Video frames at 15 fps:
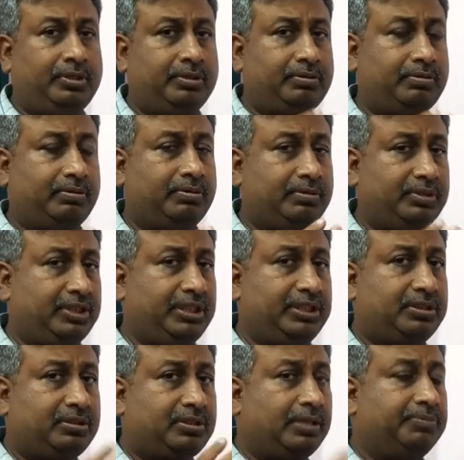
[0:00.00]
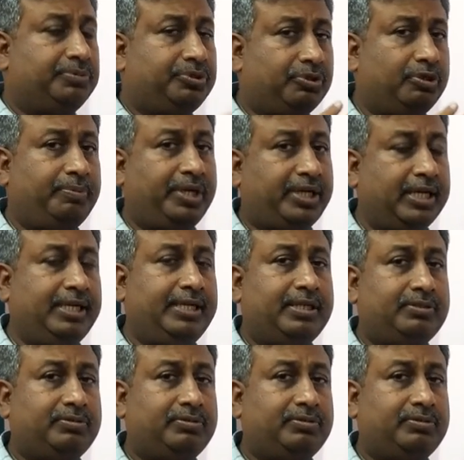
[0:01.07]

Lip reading: So these terms should be clear.